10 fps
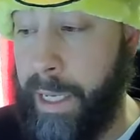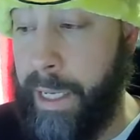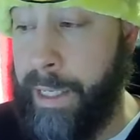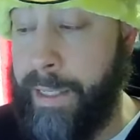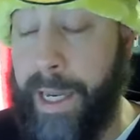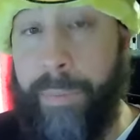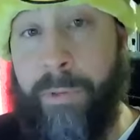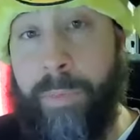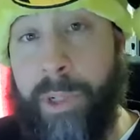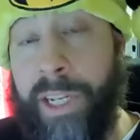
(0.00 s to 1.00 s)
any type
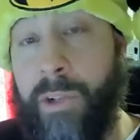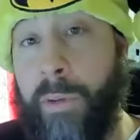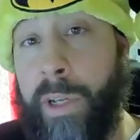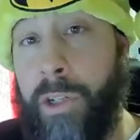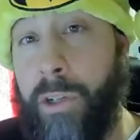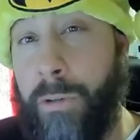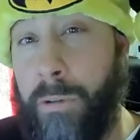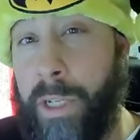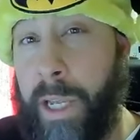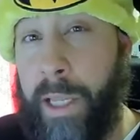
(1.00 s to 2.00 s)
of potential
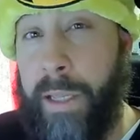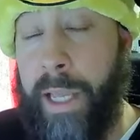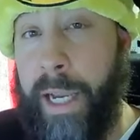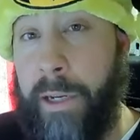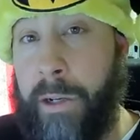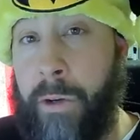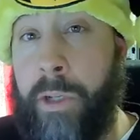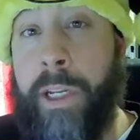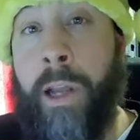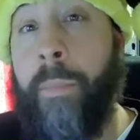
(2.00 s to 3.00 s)
issues that
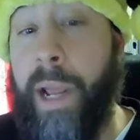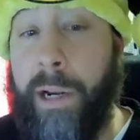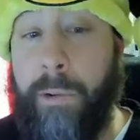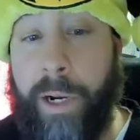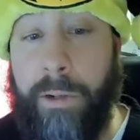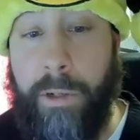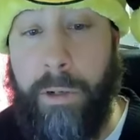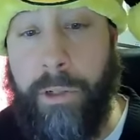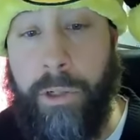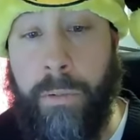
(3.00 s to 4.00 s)
could come back around to
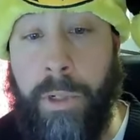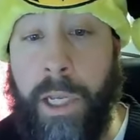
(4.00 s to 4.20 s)
haunt you.